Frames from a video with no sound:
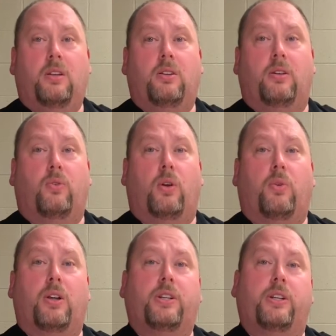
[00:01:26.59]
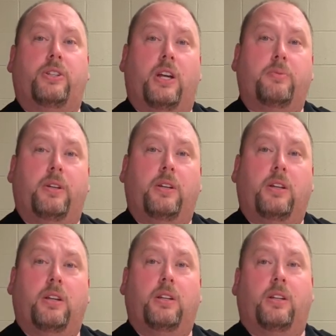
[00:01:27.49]
to avoid rushing to judgment
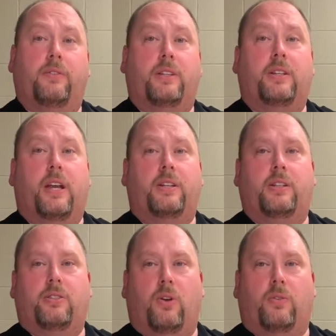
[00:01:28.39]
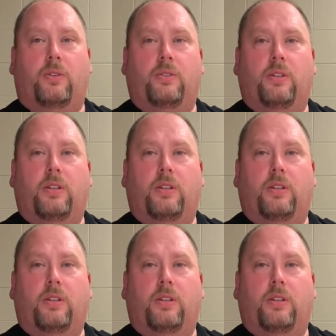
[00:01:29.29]
until the investigation is over.